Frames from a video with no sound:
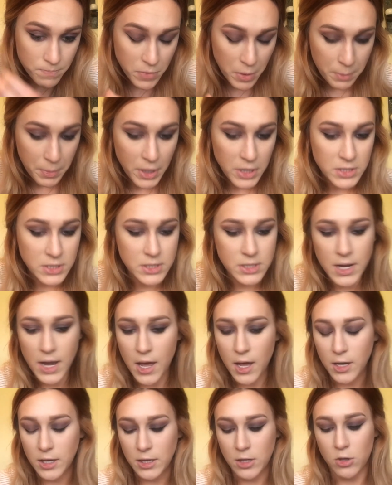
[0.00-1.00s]
my
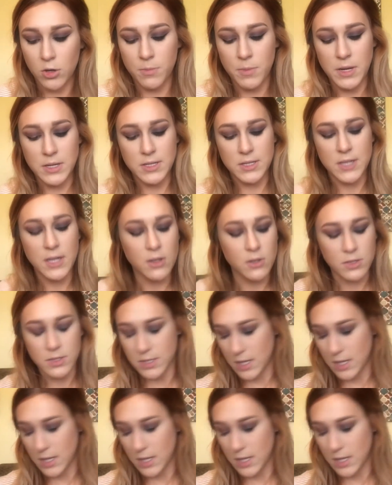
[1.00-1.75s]
personality or my skill